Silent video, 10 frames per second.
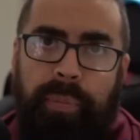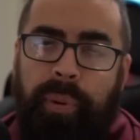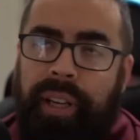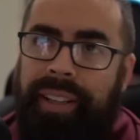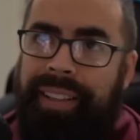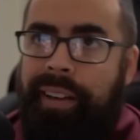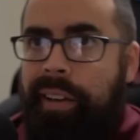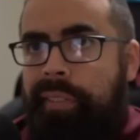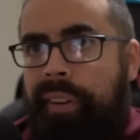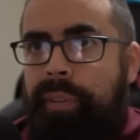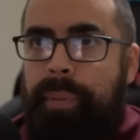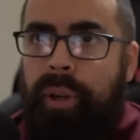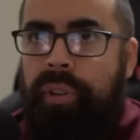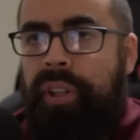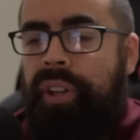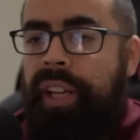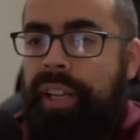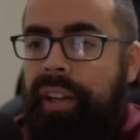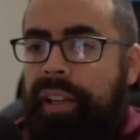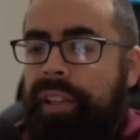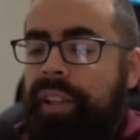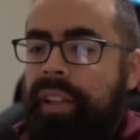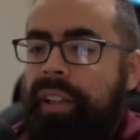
point I kind of have to be all in on A9.